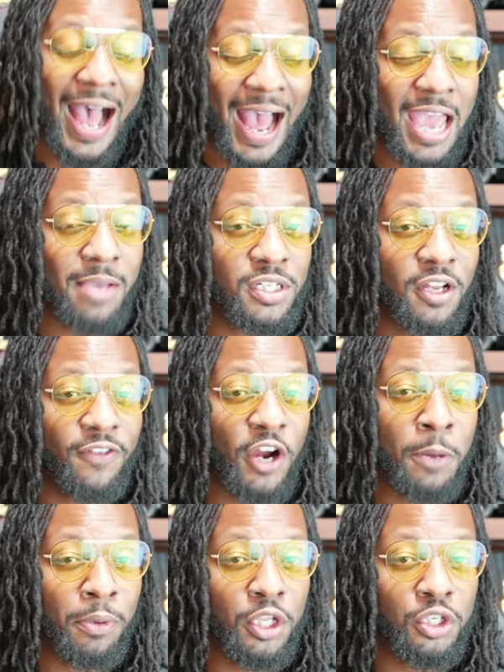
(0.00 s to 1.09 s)
I am still
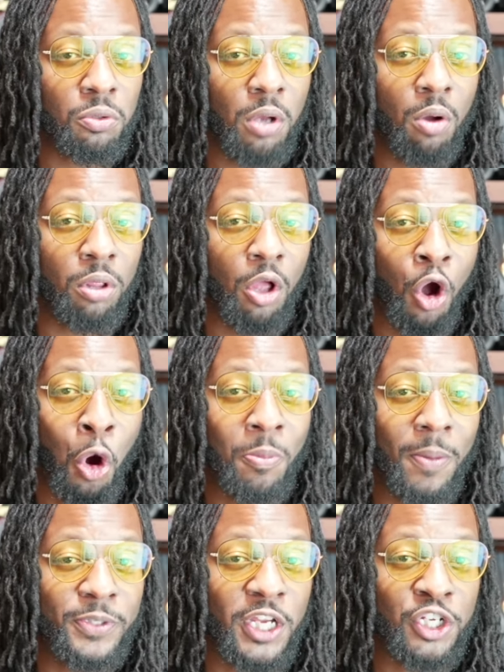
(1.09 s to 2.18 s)
very bullish on
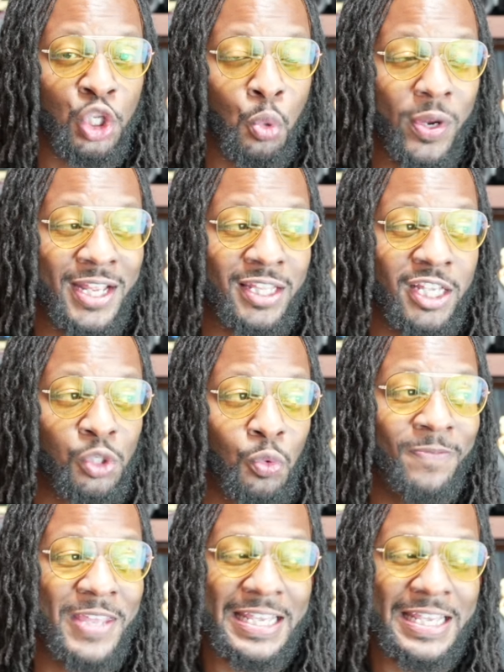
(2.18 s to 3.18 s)
Oklahoma potentially winning this one.